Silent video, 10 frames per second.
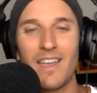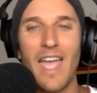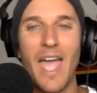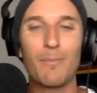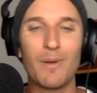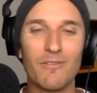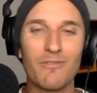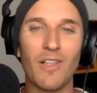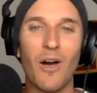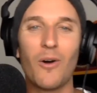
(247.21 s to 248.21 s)
ebb and
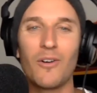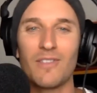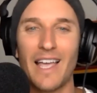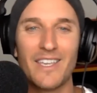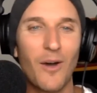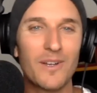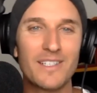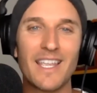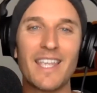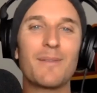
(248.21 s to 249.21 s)
flow of like going
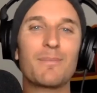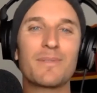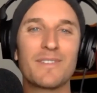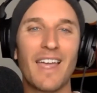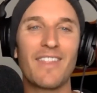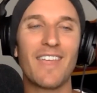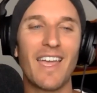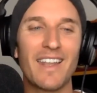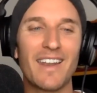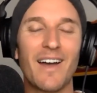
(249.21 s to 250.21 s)
deep and
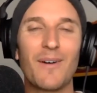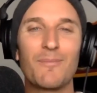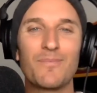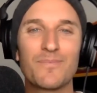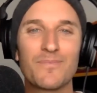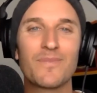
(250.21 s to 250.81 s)
then